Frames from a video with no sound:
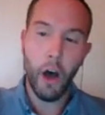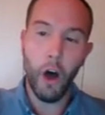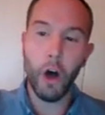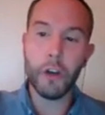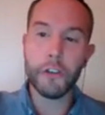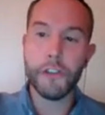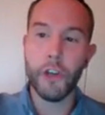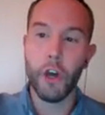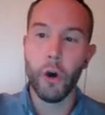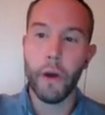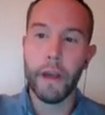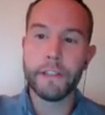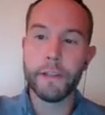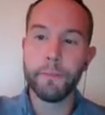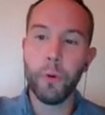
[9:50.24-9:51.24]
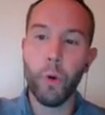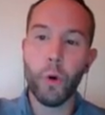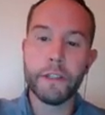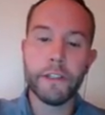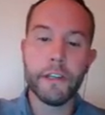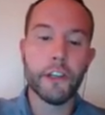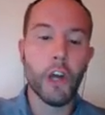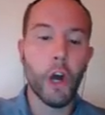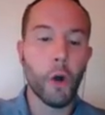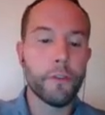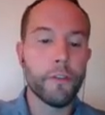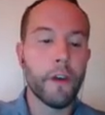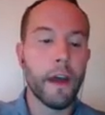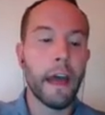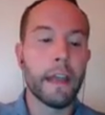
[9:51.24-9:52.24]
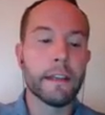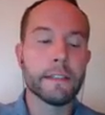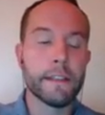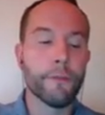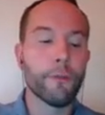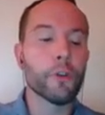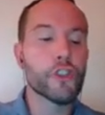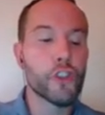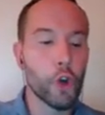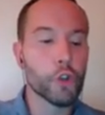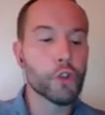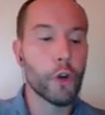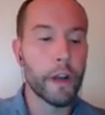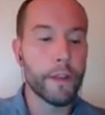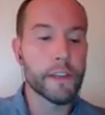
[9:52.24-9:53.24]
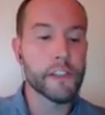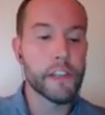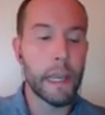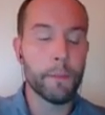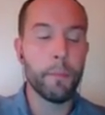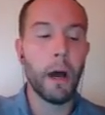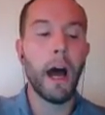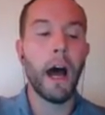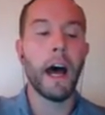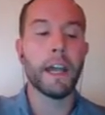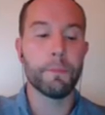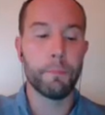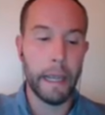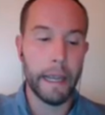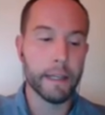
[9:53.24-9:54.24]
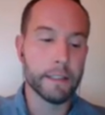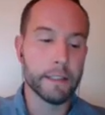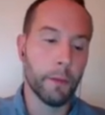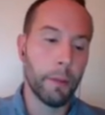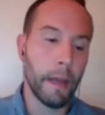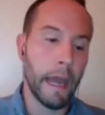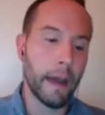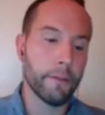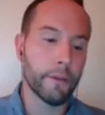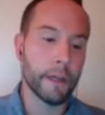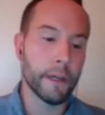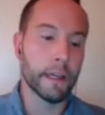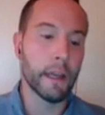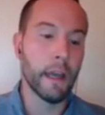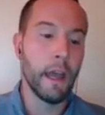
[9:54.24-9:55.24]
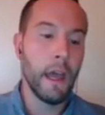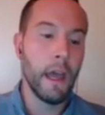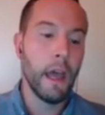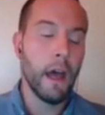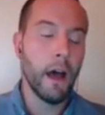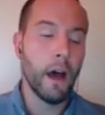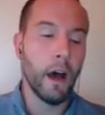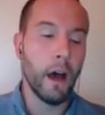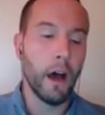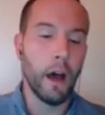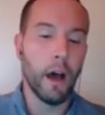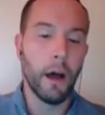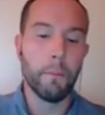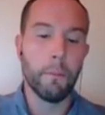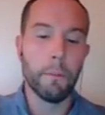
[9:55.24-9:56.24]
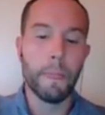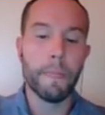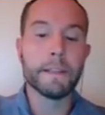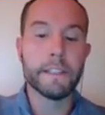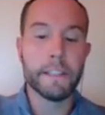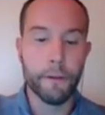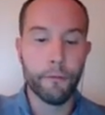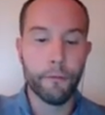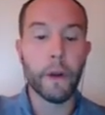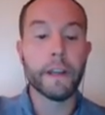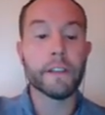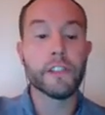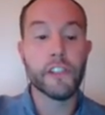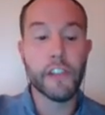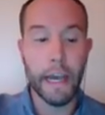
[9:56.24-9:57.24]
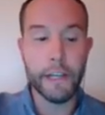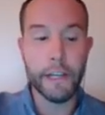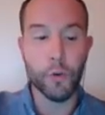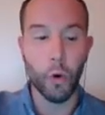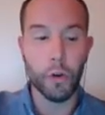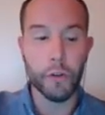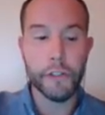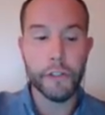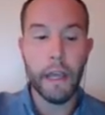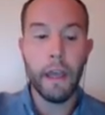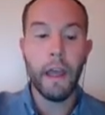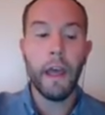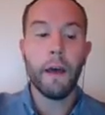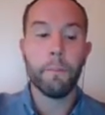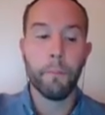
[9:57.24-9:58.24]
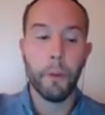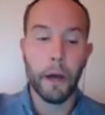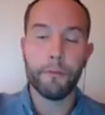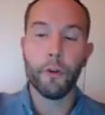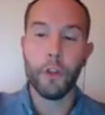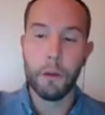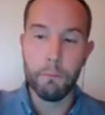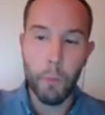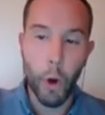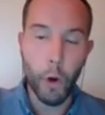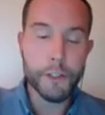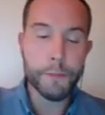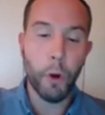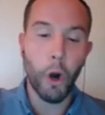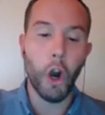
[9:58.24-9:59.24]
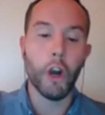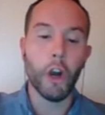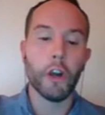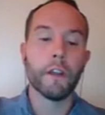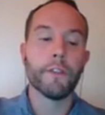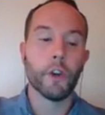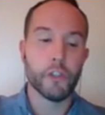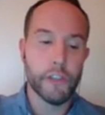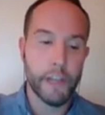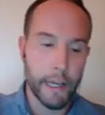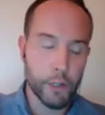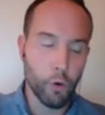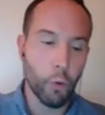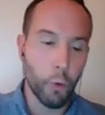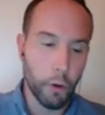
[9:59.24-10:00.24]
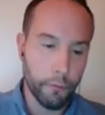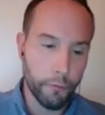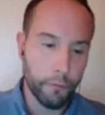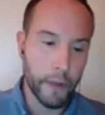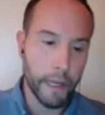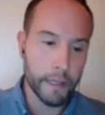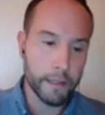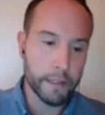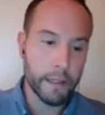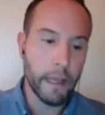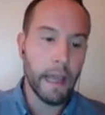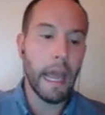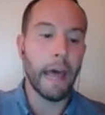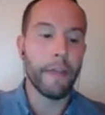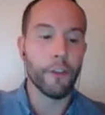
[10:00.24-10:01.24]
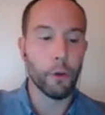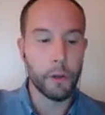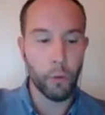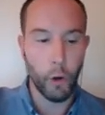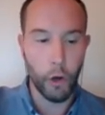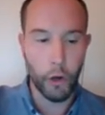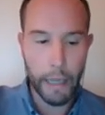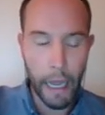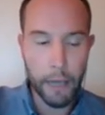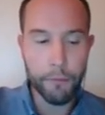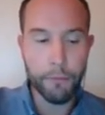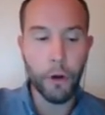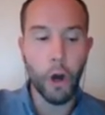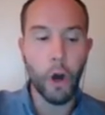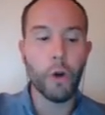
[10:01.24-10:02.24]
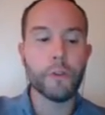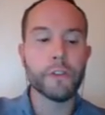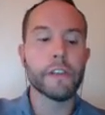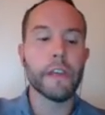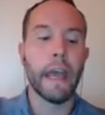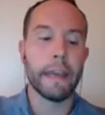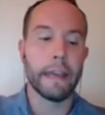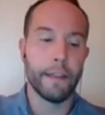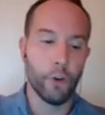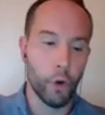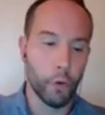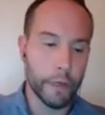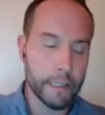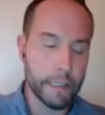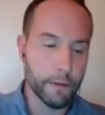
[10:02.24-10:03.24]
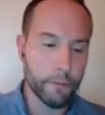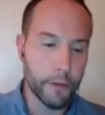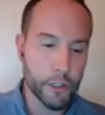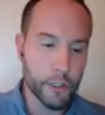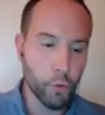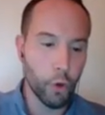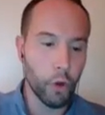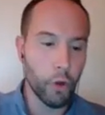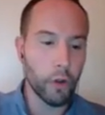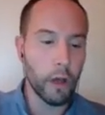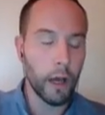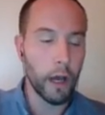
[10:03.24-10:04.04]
Also, it's important to note that different children in the same pod may end up having um, different schedules, but for the most part, their schedule will fit and they'll be wearing headphones and in their own individual